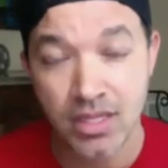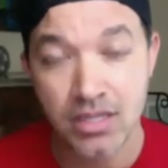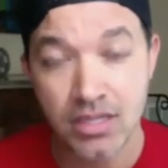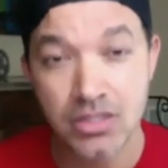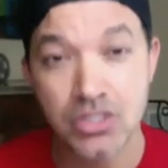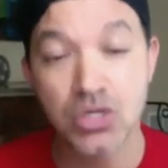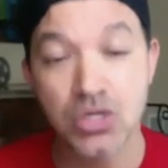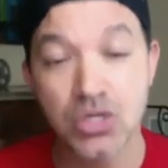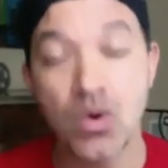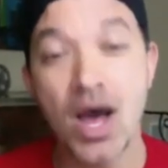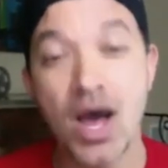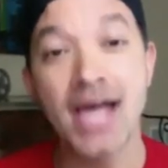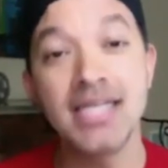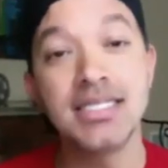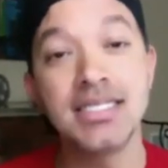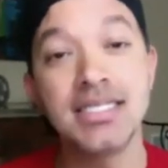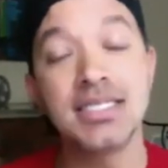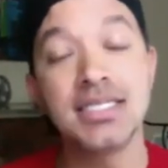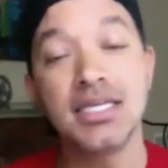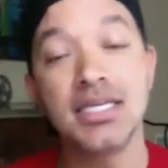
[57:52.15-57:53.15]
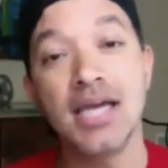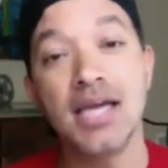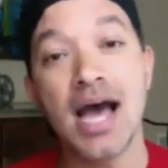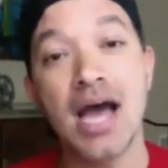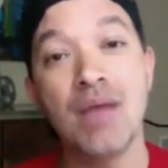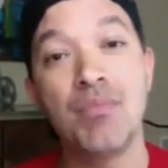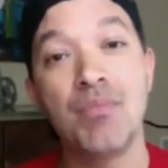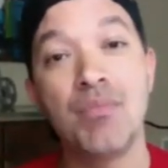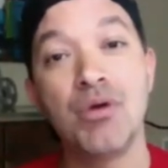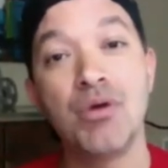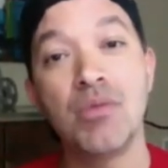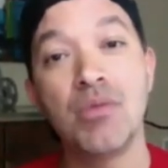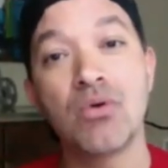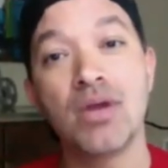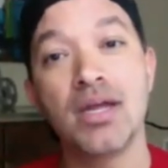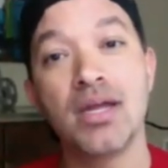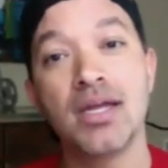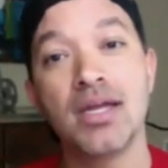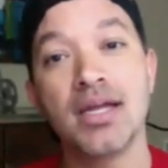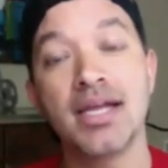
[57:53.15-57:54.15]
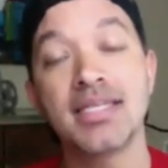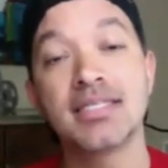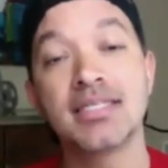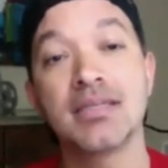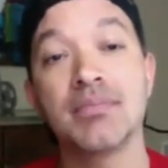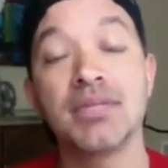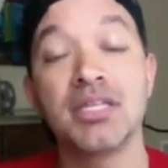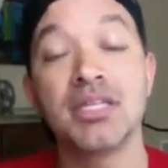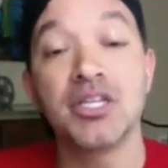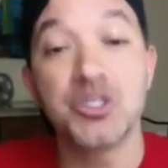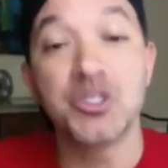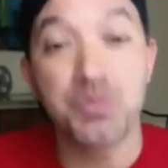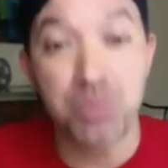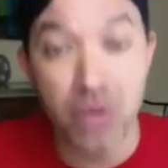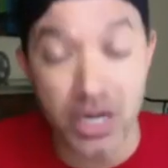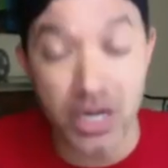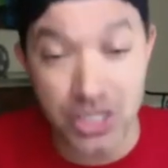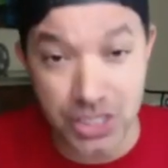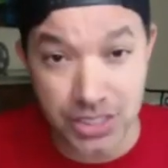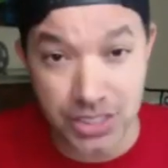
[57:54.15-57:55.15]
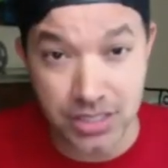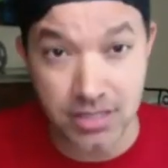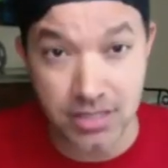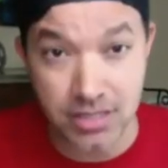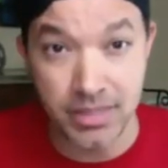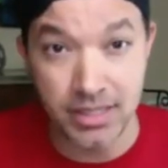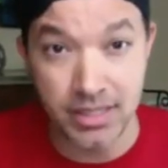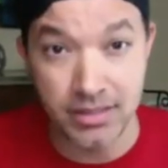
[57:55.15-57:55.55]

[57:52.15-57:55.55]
So I see iBoomerang as something that's precious to me.